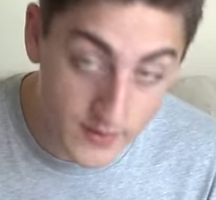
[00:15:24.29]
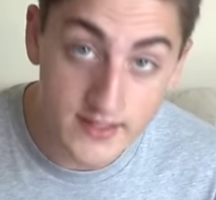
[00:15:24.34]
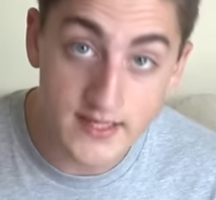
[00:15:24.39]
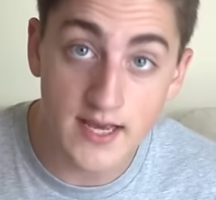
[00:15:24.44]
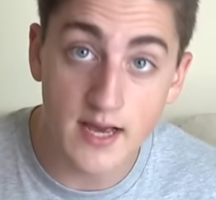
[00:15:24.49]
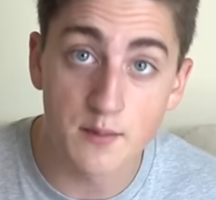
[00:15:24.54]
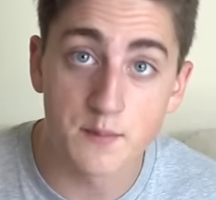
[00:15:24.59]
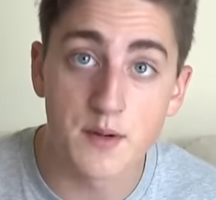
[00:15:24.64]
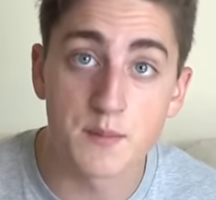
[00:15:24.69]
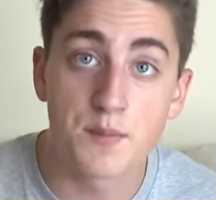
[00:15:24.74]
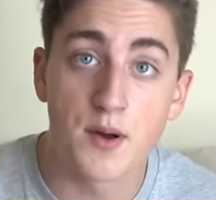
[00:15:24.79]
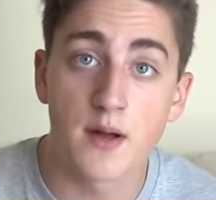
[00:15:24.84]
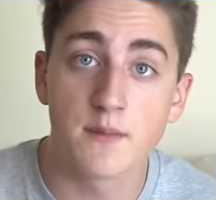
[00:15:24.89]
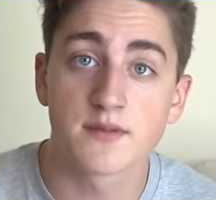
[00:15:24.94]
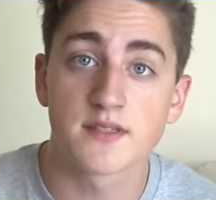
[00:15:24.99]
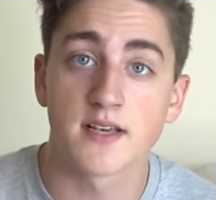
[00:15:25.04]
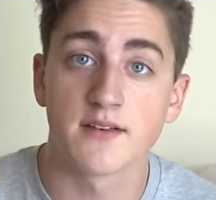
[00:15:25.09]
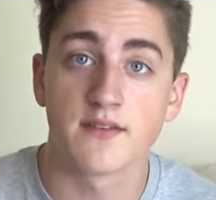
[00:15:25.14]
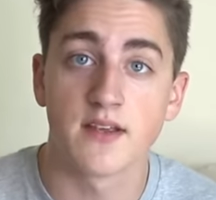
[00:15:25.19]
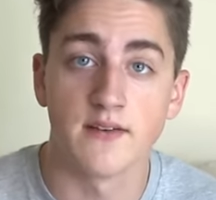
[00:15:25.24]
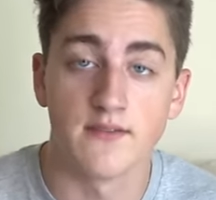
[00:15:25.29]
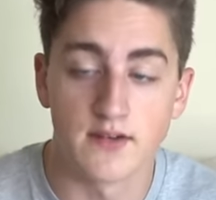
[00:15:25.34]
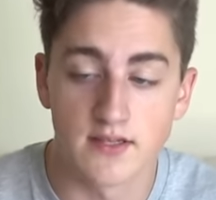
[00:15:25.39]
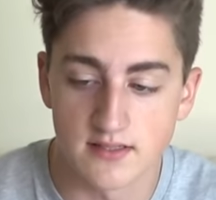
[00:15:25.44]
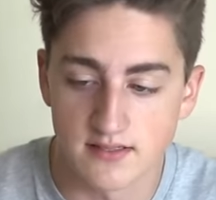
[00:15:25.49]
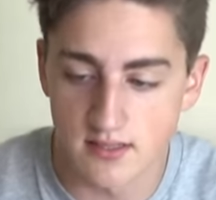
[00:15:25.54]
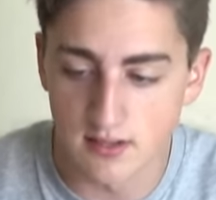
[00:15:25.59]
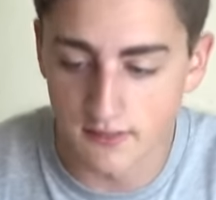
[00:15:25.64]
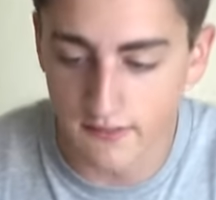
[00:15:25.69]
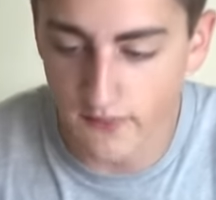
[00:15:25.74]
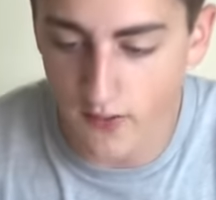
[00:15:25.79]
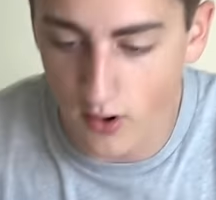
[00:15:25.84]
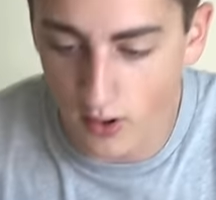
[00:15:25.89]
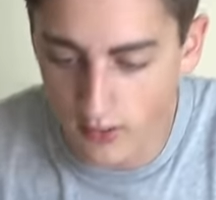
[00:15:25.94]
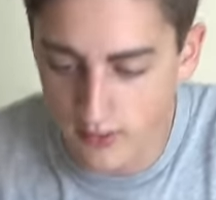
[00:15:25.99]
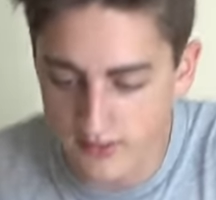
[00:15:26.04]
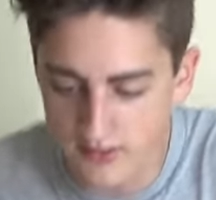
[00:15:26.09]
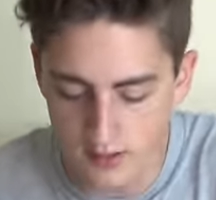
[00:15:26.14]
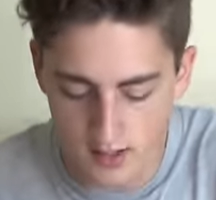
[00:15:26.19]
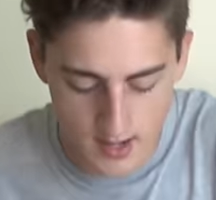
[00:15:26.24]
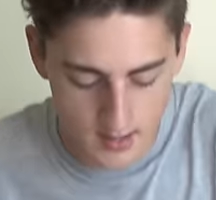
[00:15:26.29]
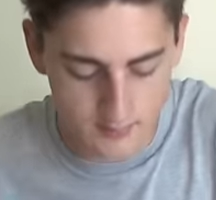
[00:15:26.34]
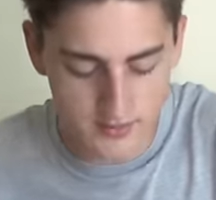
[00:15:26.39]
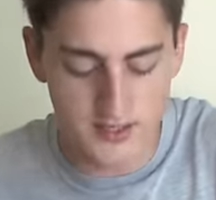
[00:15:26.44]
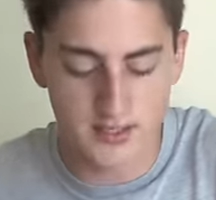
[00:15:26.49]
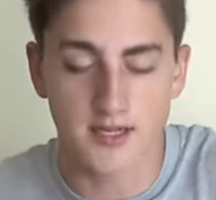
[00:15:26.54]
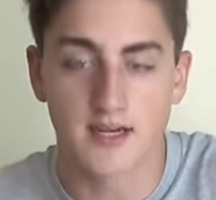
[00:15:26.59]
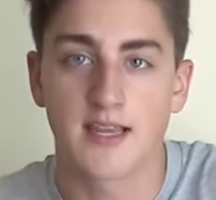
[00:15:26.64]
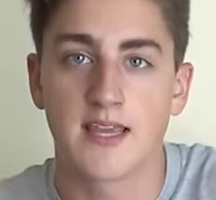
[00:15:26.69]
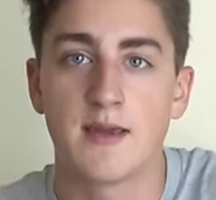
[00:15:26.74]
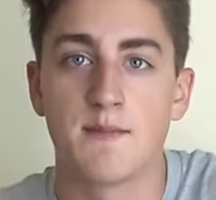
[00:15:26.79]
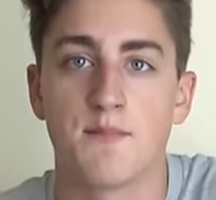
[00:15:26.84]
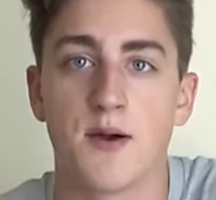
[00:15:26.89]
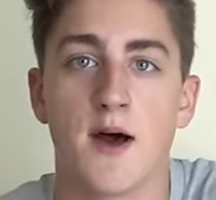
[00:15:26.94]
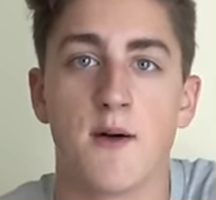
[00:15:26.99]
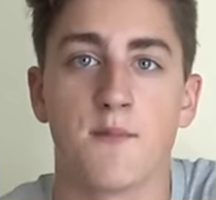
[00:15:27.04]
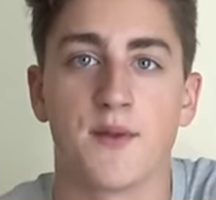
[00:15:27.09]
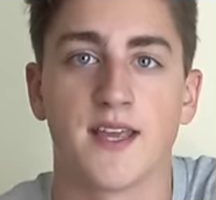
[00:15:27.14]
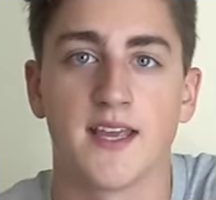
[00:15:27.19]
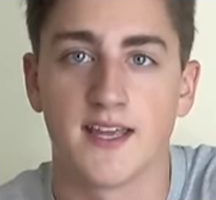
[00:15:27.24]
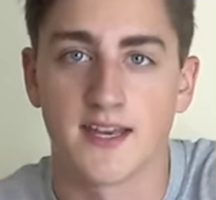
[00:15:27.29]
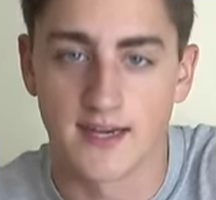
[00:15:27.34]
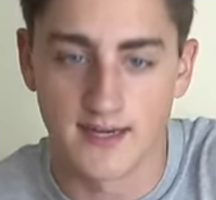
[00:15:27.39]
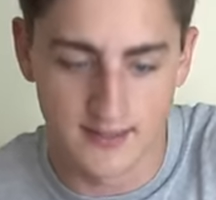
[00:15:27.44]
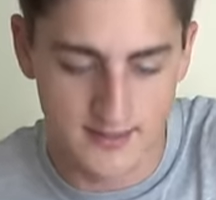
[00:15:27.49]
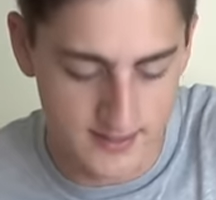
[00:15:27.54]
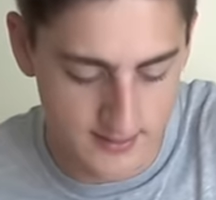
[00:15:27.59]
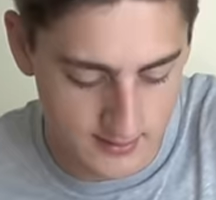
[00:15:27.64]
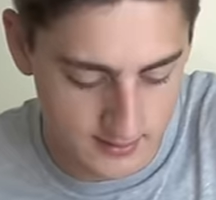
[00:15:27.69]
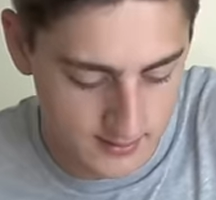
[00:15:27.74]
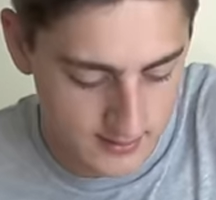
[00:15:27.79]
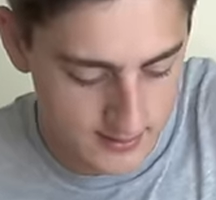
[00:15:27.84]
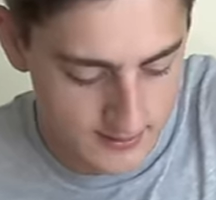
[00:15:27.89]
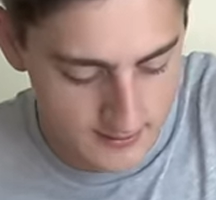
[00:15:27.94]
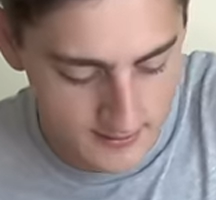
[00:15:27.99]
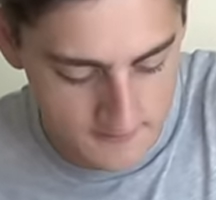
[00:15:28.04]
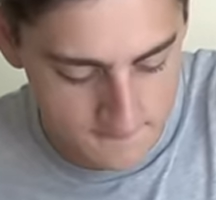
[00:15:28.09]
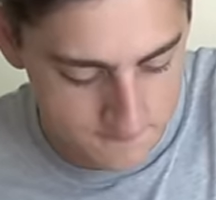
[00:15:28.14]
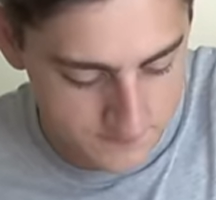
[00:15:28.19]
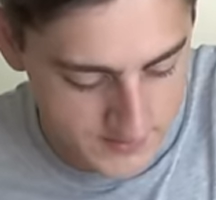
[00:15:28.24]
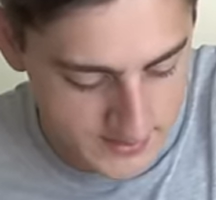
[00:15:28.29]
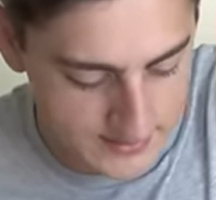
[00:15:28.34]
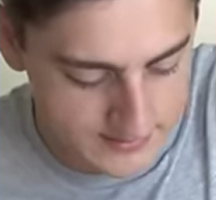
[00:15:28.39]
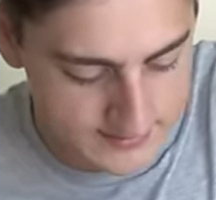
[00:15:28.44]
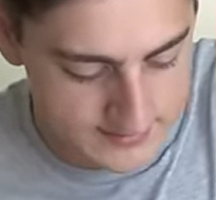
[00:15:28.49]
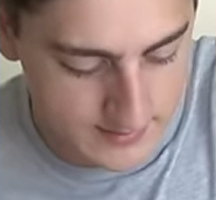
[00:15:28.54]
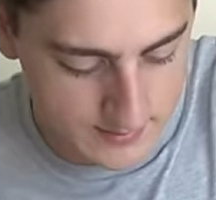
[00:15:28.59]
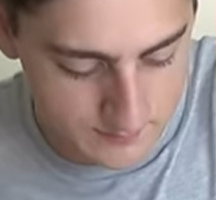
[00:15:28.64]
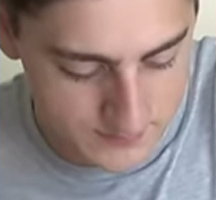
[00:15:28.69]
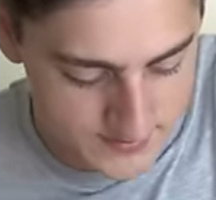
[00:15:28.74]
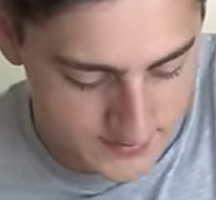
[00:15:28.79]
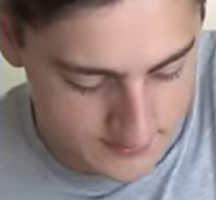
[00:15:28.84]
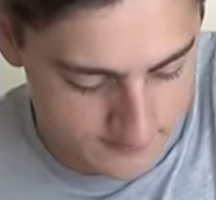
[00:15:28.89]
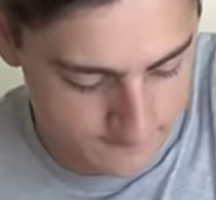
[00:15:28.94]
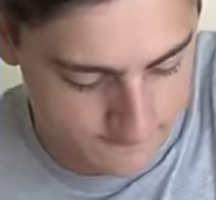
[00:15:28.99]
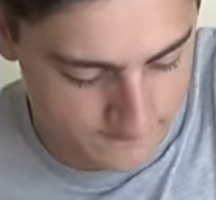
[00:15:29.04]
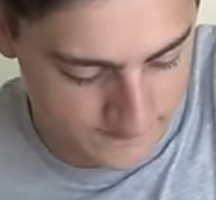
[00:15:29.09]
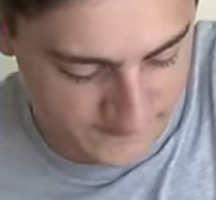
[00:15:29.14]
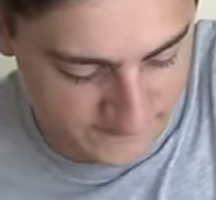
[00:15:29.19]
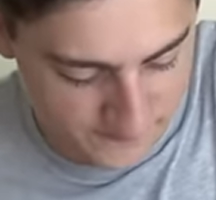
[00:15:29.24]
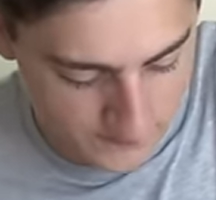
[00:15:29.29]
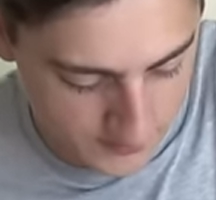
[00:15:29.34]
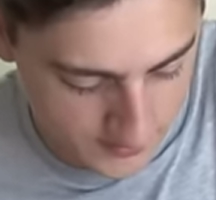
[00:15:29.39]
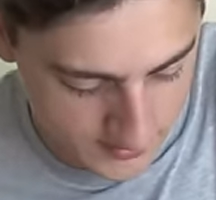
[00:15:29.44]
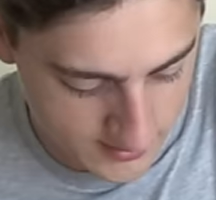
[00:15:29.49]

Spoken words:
idea how many pumps I've given it so far. So I'm just gonna keep pumping it until it seems full